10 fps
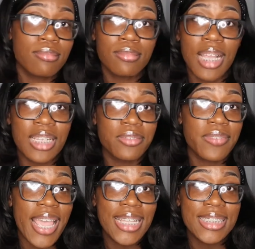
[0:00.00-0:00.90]
as
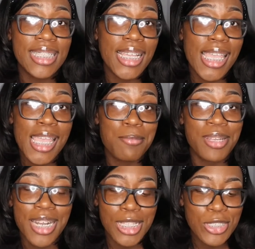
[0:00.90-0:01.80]
fast as I can,
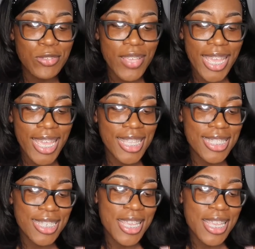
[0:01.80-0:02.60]
but not too fast.